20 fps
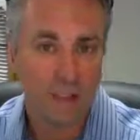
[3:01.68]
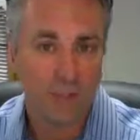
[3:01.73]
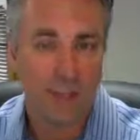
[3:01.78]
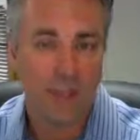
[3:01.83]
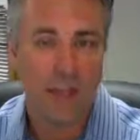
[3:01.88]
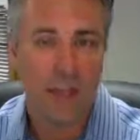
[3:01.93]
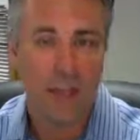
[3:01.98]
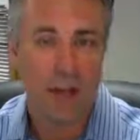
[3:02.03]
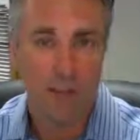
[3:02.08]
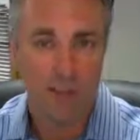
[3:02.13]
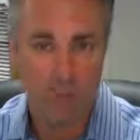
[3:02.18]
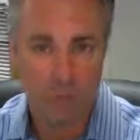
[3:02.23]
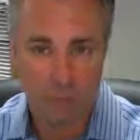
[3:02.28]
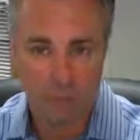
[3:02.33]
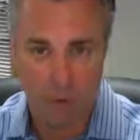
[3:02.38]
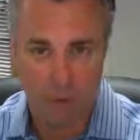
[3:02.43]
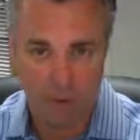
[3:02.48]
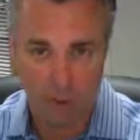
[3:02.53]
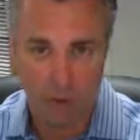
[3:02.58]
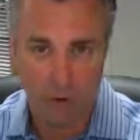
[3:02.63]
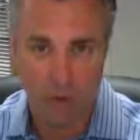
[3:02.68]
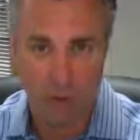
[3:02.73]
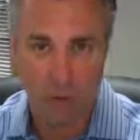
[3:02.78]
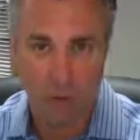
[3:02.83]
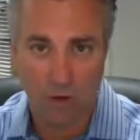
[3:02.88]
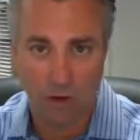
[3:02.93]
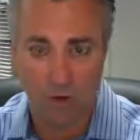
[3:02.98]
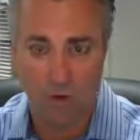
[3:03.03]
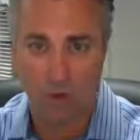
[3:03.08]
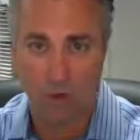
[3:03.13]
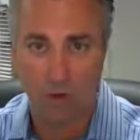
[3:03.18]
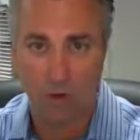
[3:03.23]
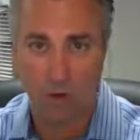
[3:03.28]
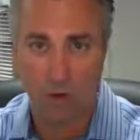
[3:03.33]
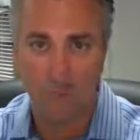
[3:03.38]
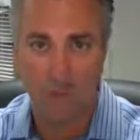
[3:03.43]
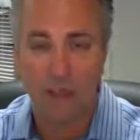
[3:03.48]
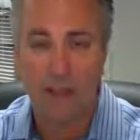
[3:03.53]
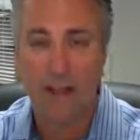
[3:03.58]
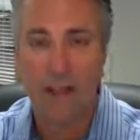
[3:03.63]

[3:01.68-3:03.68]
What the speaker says: going to help you perform well for them.